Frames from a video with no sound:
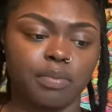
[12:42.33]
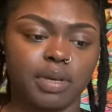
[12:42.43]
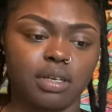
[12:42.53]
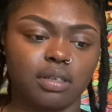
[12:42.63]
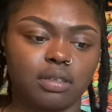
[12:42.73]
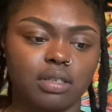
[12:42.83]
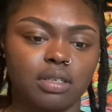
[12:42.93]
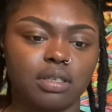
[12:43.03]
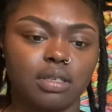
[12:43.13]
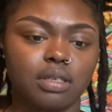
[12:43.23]
better.
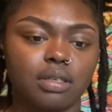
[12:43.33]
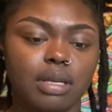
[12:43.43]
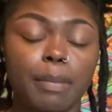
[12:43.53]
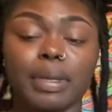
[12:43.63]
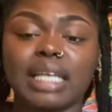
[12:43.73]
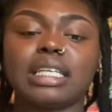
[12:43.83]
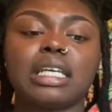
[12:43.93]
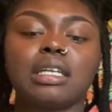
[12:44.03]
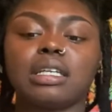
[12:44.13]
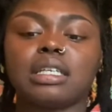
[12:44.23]
But at the
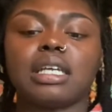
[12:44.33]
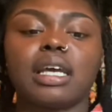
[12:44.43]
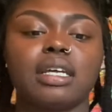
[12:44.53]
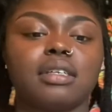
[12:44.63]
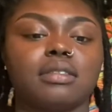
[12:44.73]
end of the day,